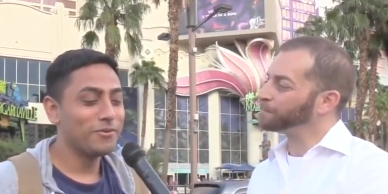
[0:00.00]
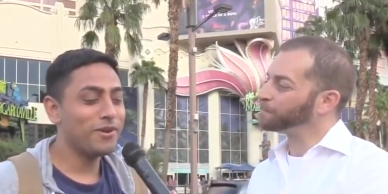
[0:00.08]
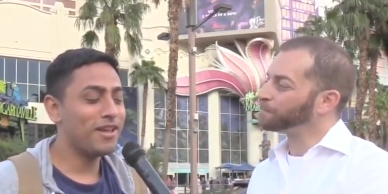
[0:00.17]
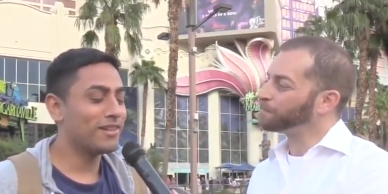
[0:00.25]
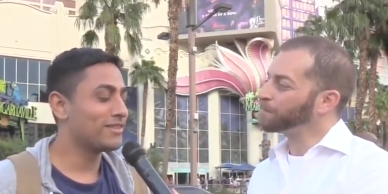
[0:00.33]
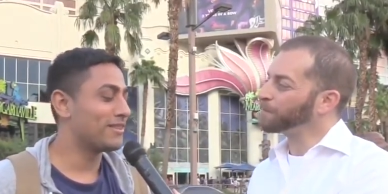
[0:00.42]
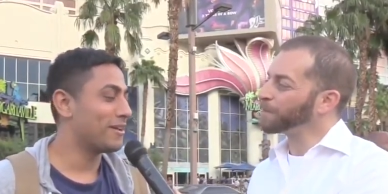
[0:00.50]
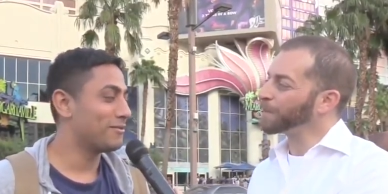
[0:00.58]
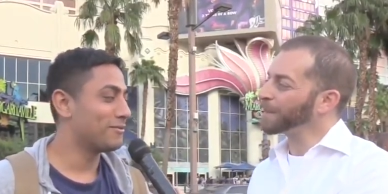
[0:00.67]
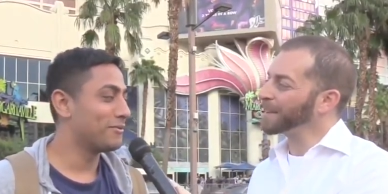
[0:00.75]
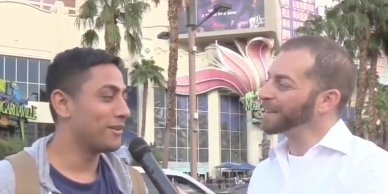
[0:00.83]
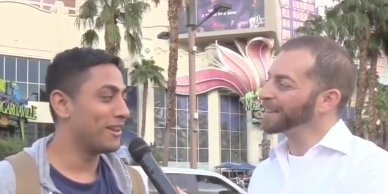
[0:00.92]
Speaker 1: we need
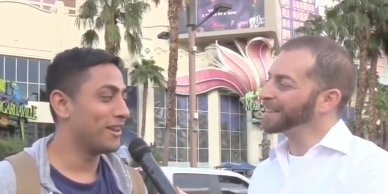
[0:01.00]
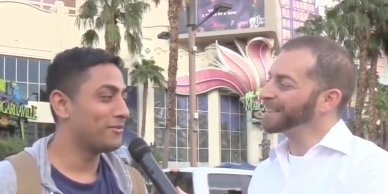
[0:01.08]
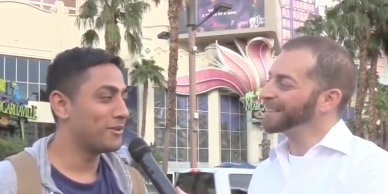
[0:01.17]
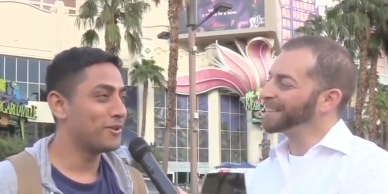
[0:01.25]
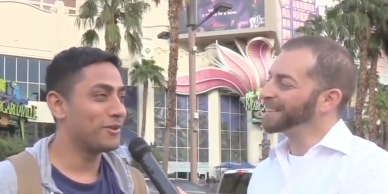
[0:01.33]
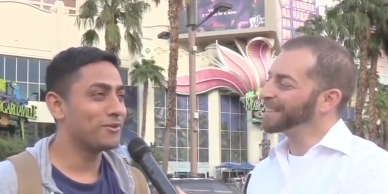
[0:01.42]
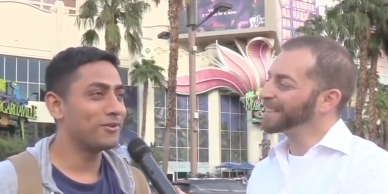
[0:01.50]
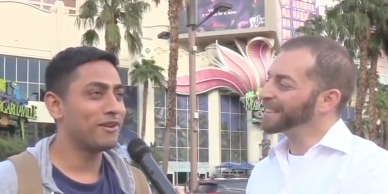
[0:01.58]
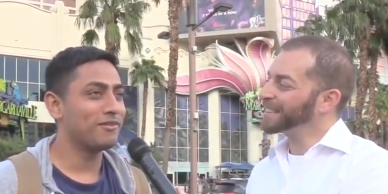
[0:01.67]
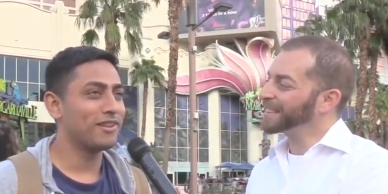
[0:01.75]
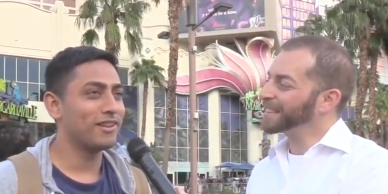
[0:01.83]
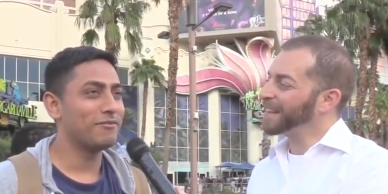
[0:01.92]
stuff. We need, we do
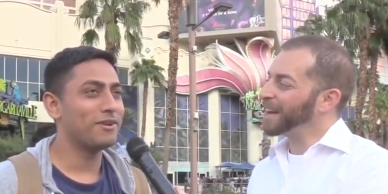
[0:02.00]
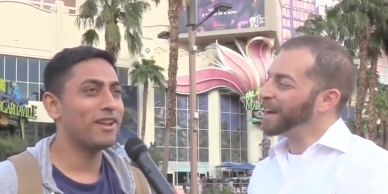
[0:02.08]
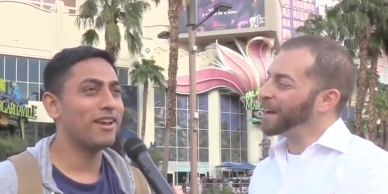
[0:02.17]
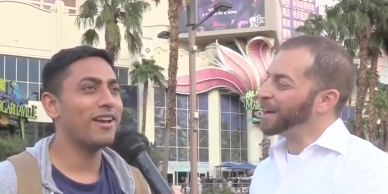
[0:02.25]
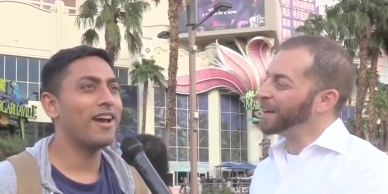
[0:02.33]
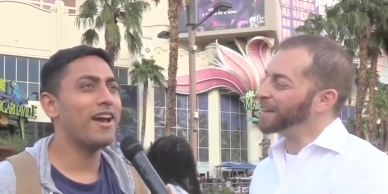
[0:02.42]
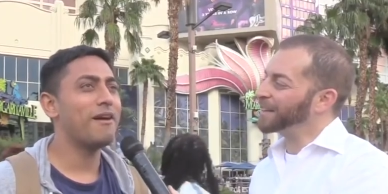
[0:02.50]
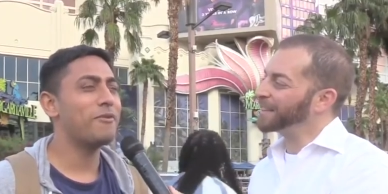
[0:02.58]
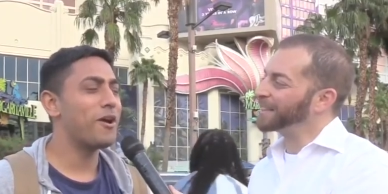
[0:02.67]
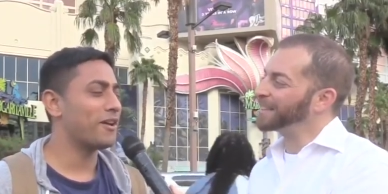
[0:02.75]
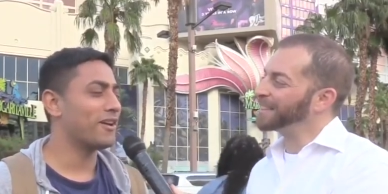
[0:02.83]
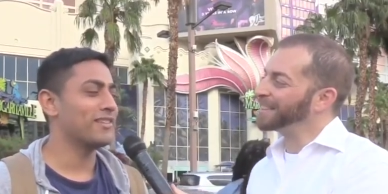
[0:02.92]
definitely. But like, uh,
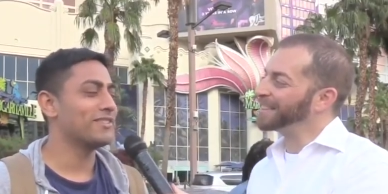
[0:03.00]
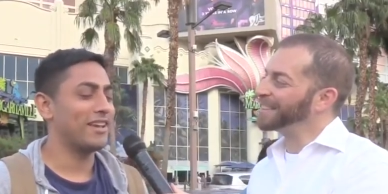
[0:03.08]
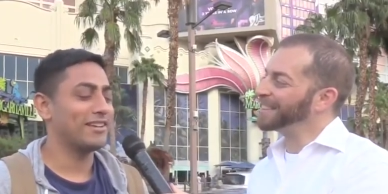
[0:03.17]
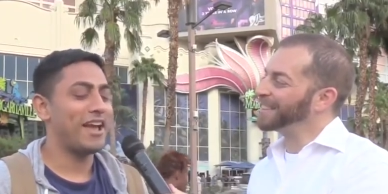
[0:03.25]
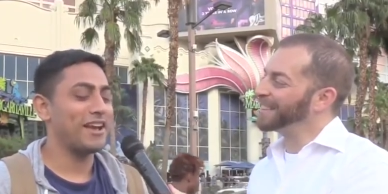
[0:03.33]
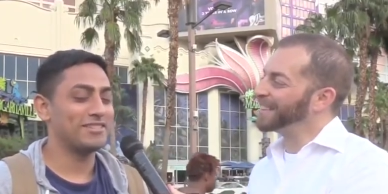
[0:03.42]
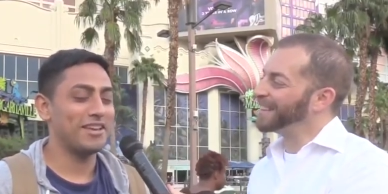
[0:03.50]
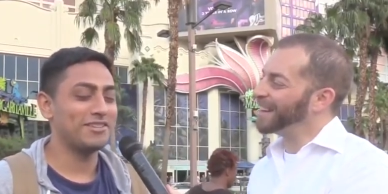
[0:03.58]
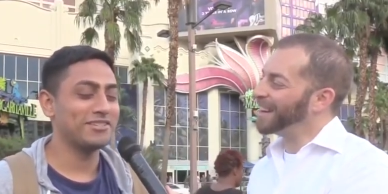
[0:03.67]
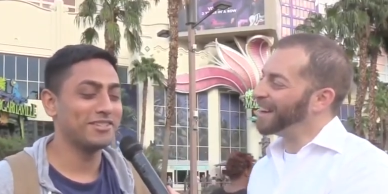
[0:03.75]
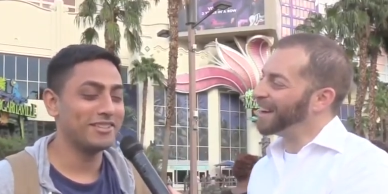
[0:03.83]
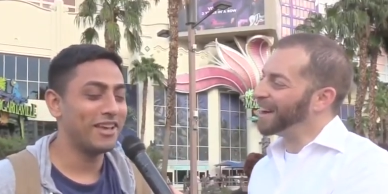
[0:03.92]
I'm not against like
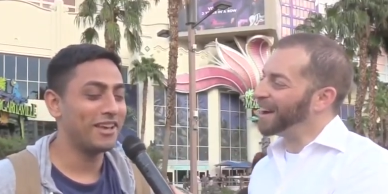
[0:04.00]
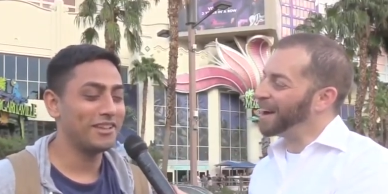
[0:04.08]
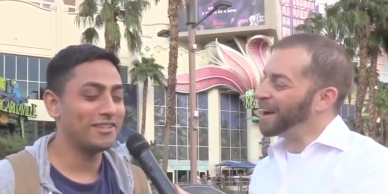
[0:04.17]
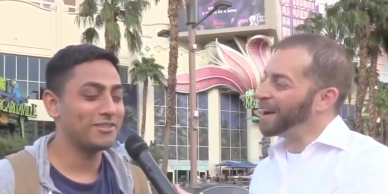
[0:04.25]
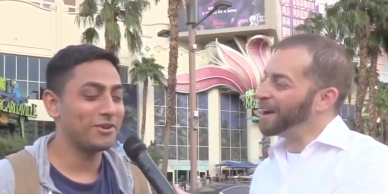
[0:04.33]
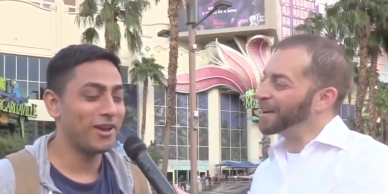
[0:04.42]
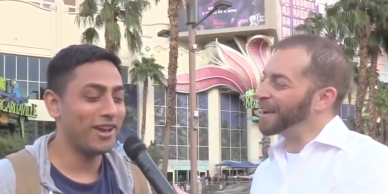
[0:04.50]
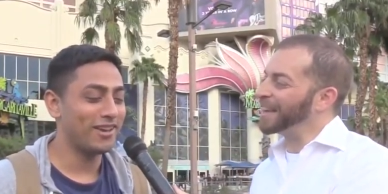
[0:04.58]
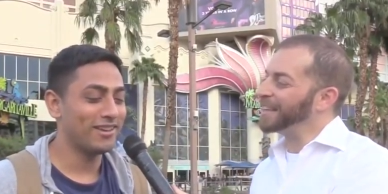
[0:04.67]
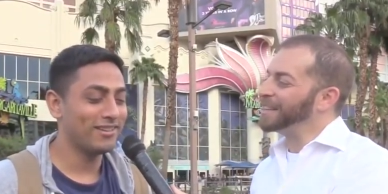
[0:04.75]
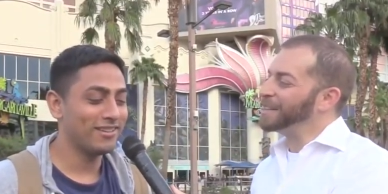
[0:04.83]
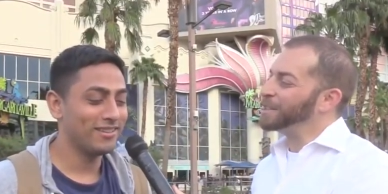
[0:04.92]
taxation. Like, it's okay.
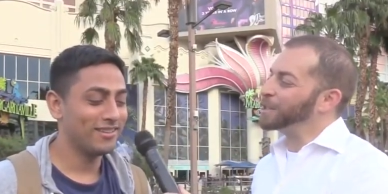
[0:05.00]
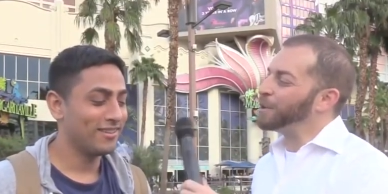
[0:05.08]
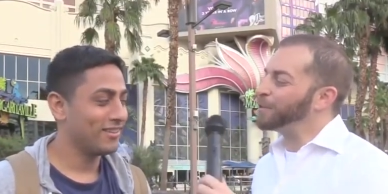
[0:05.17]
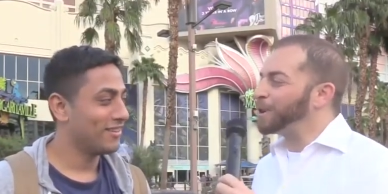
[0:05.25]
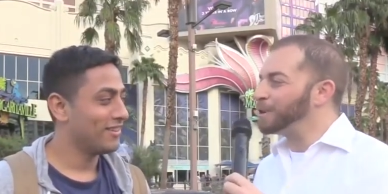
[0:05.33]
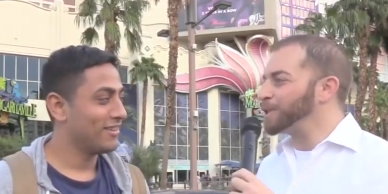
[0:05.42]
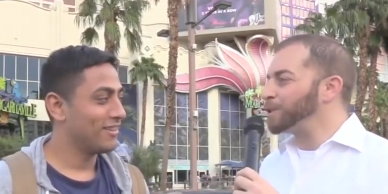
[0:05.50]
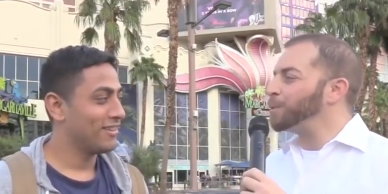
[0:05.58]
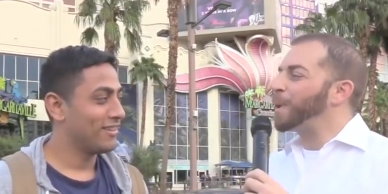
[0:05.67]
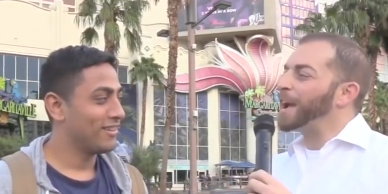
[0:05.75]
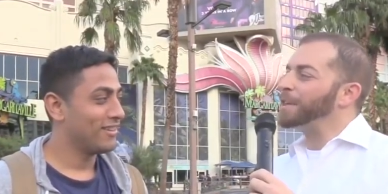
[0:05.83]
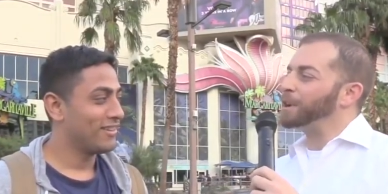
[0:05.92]
okay.
Speaker 2: So if there was a
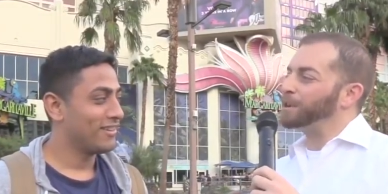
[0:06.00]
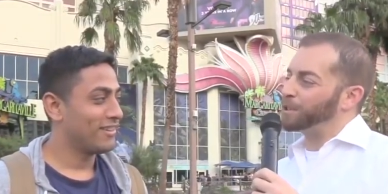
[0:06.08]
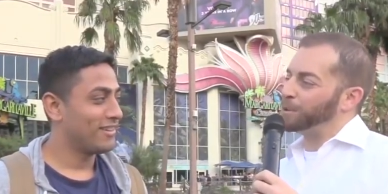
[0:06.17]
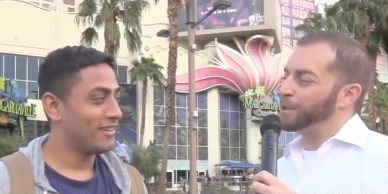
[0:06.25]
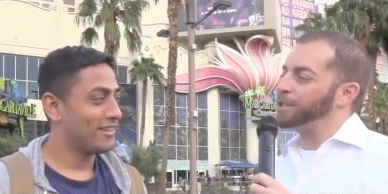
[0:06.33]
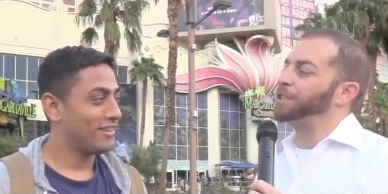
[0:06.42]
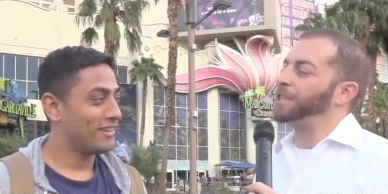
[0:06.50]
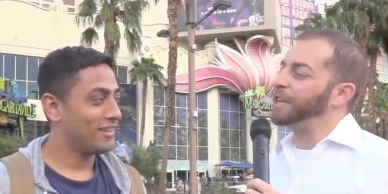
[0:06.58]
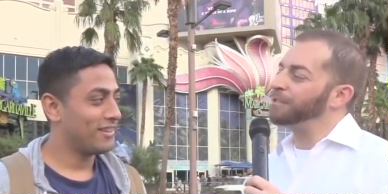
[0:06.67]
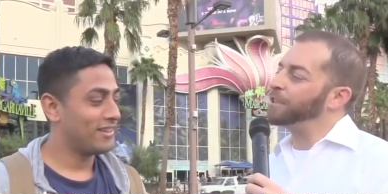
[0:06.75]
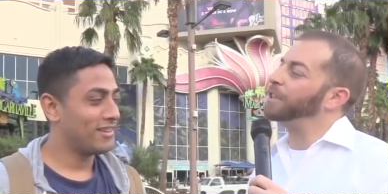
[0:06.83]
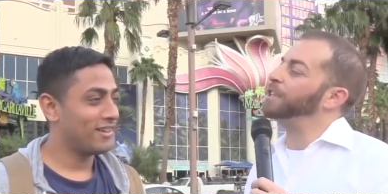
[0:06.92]
way though to
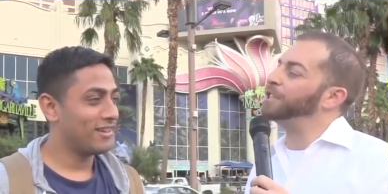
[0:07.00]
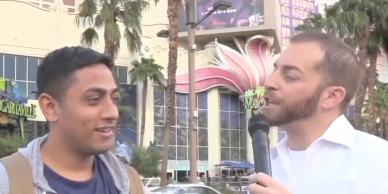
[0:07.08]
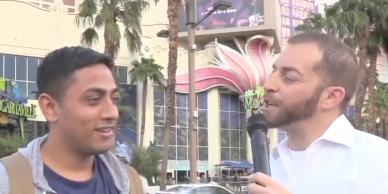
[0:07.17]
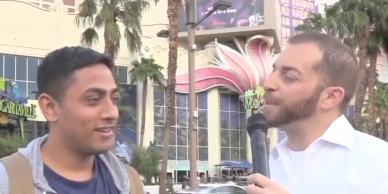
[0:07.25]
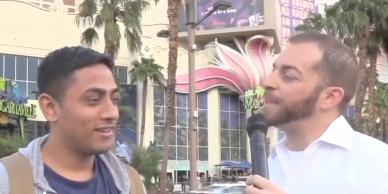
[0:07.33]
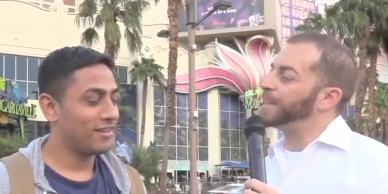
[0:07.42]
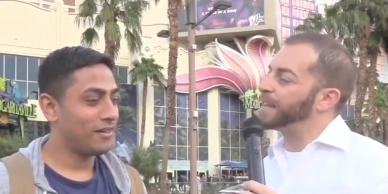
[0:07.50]
achieve the legitimate